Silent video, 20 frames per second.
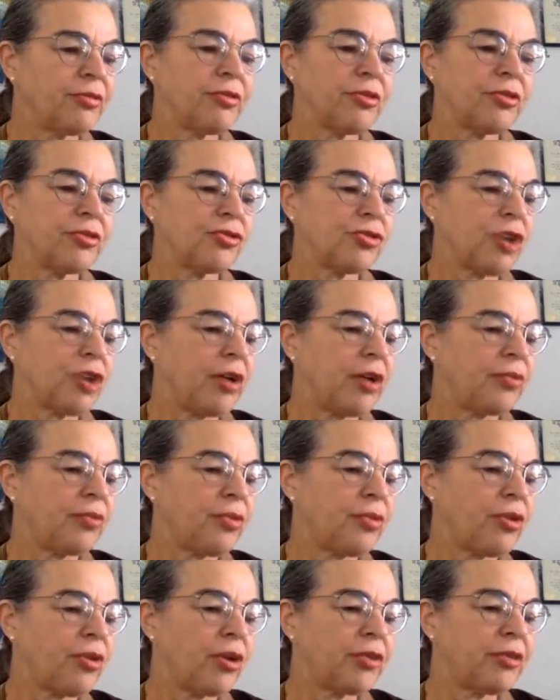is a child with
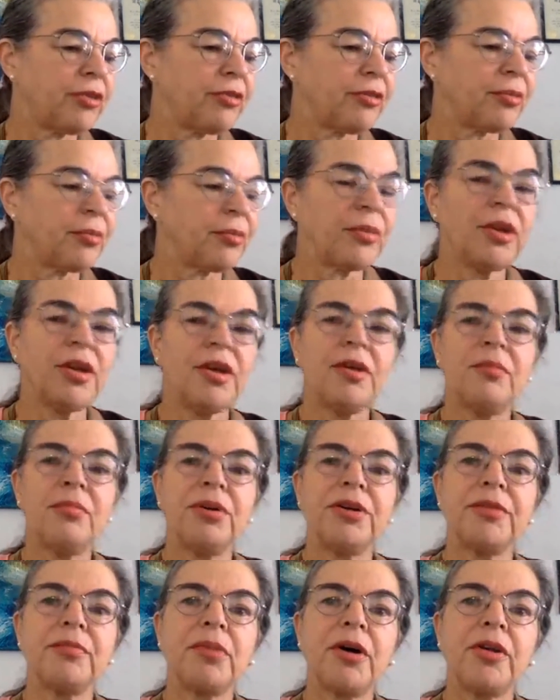autism, but
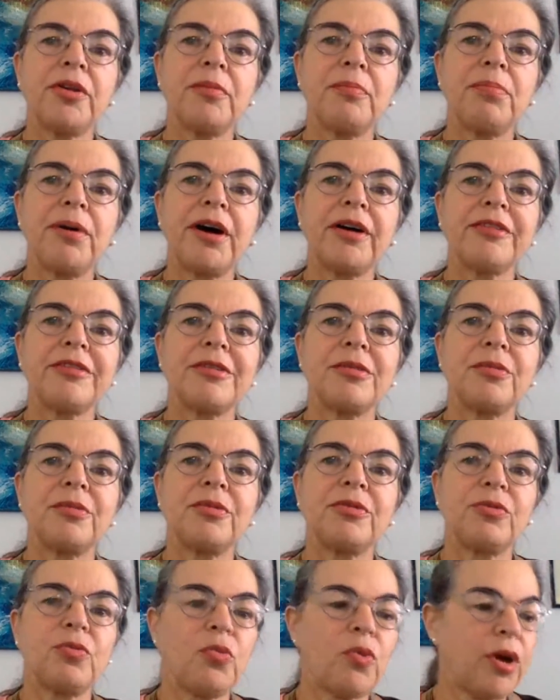on the bus it was
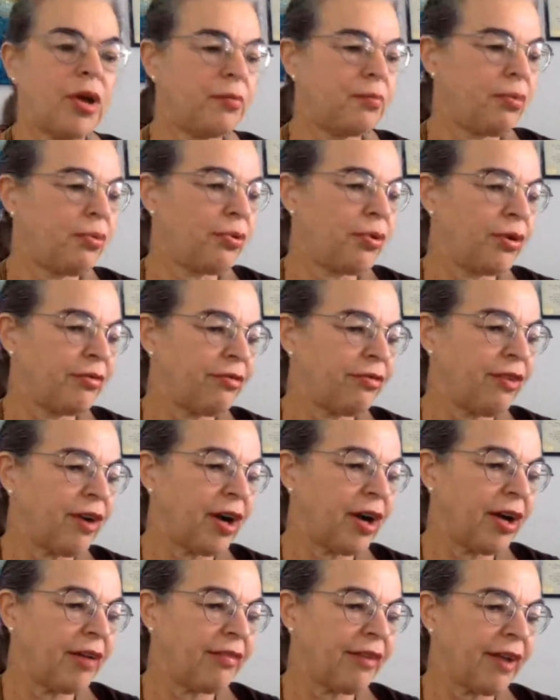1.5
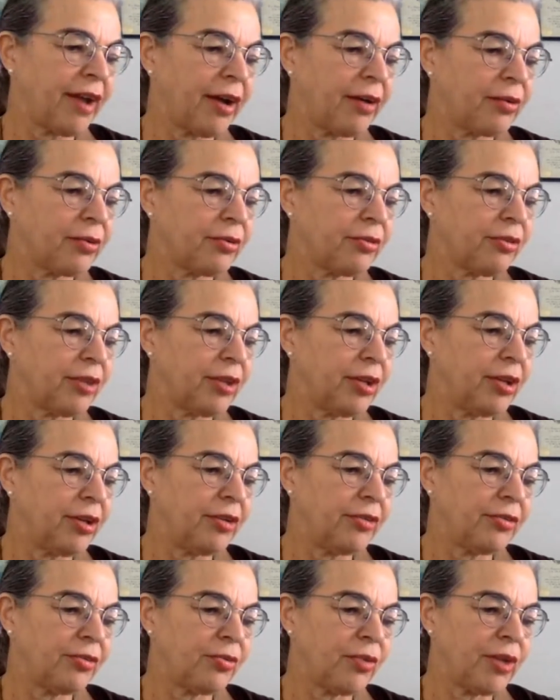hours
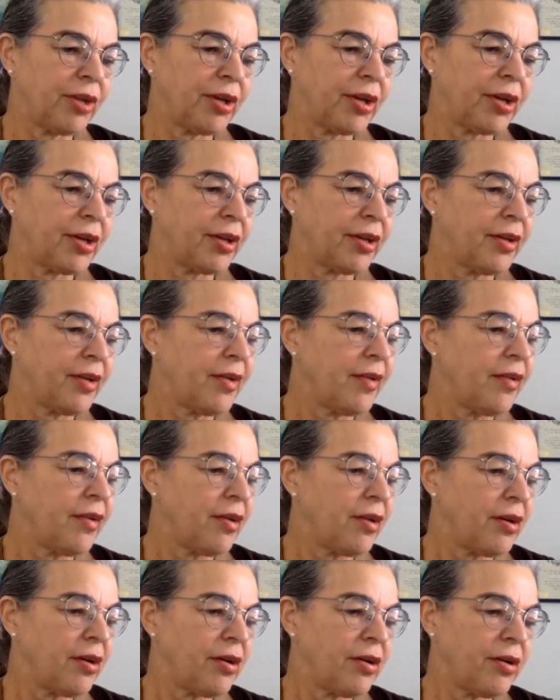each way.
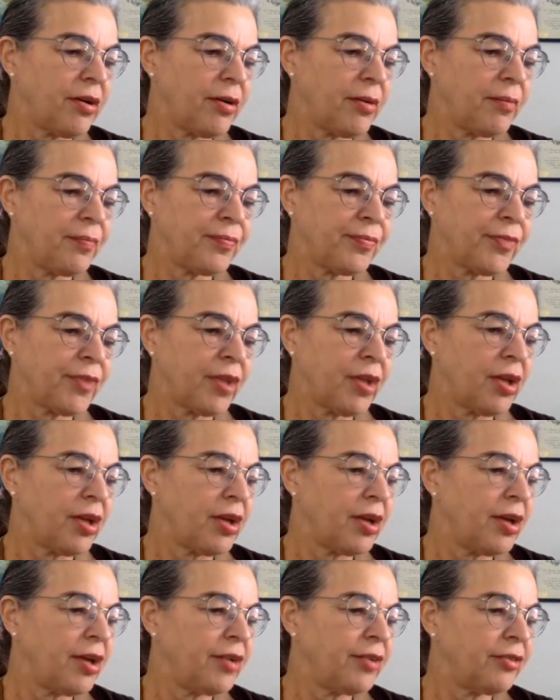
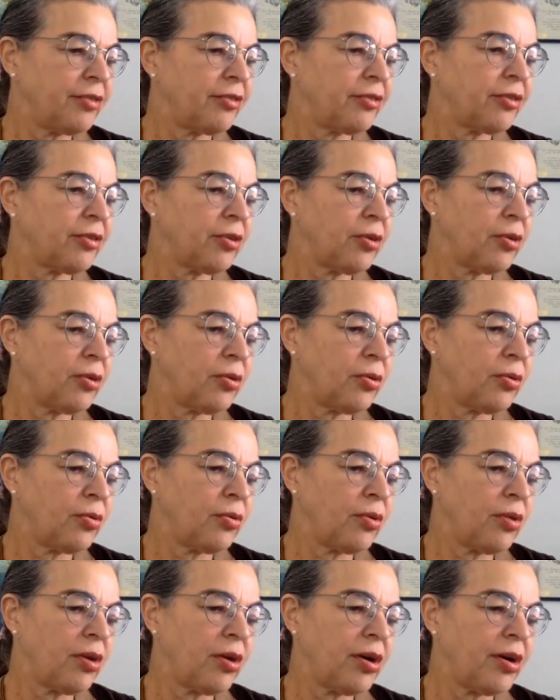And
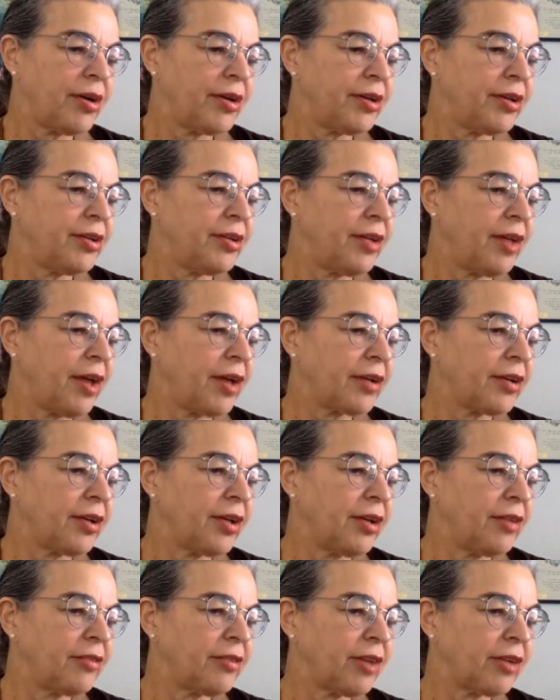so in
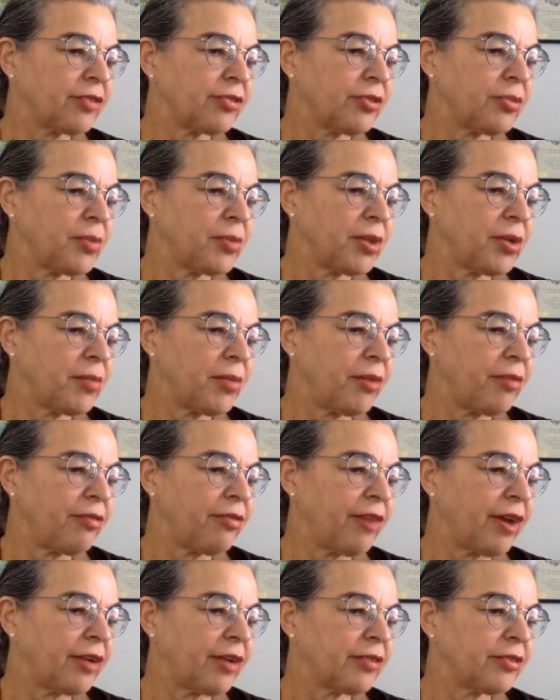that case, actually I'm getting my
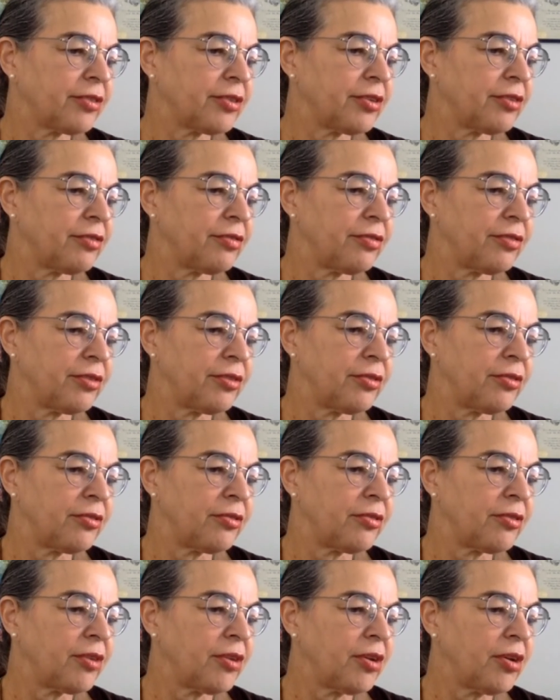facts
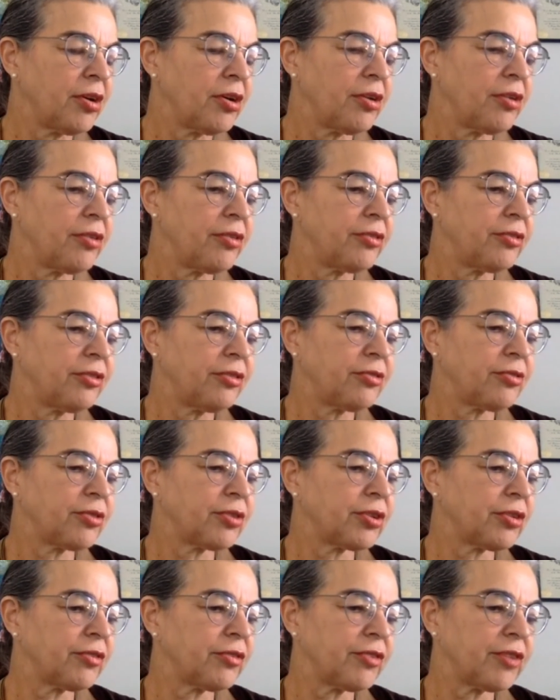confused. The
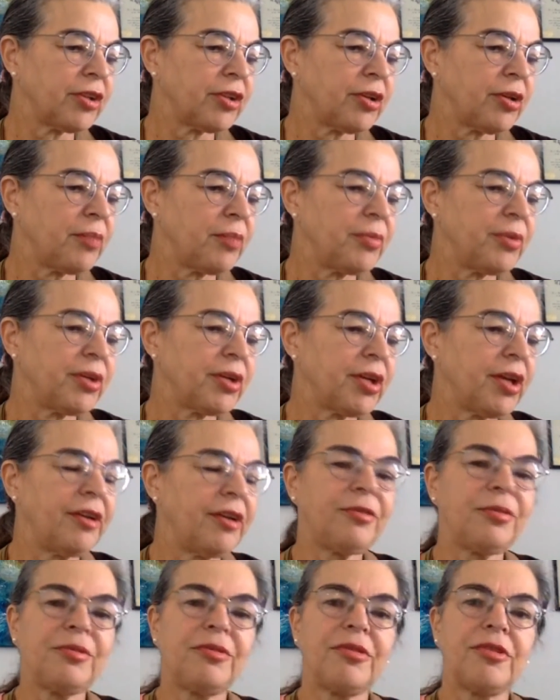District of Columbia
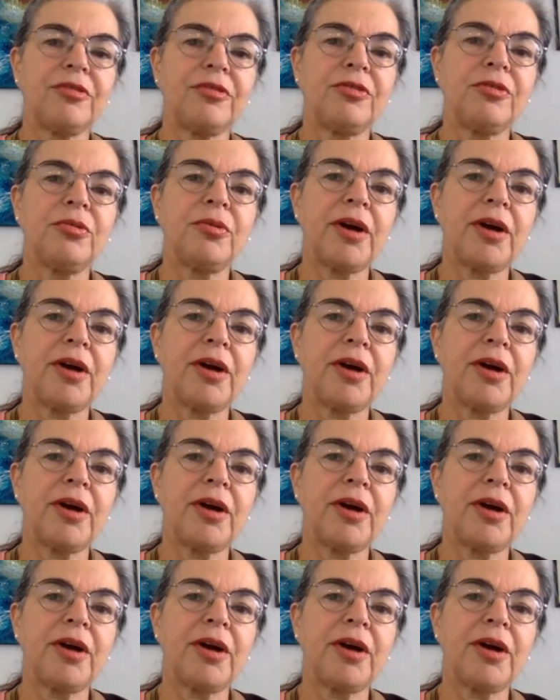case was the